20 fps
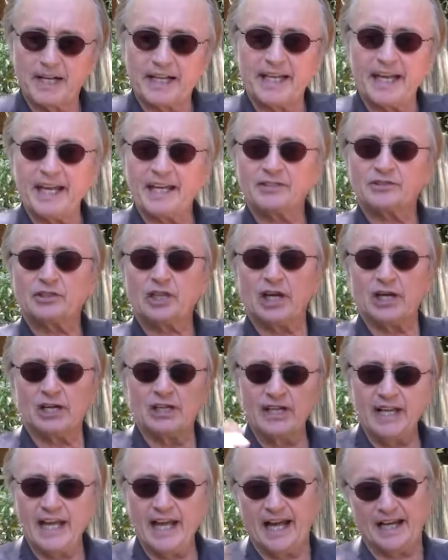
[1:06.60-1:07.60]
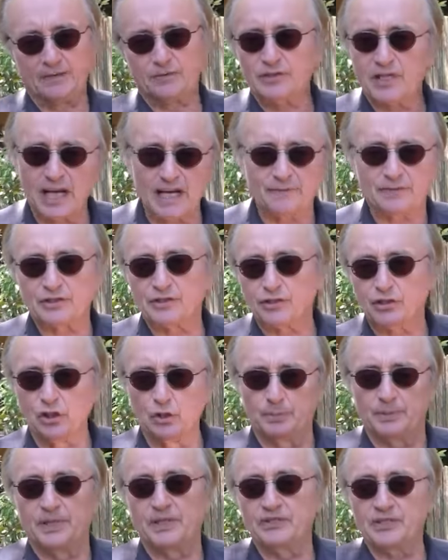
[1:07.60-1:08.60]
but a cast iron head. It was kind of a
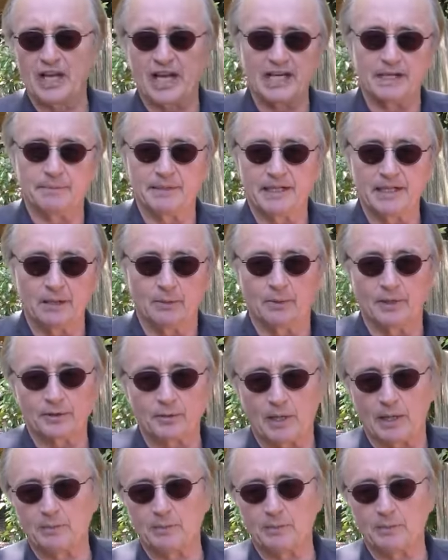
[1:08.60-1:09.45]
stupid design to begin with.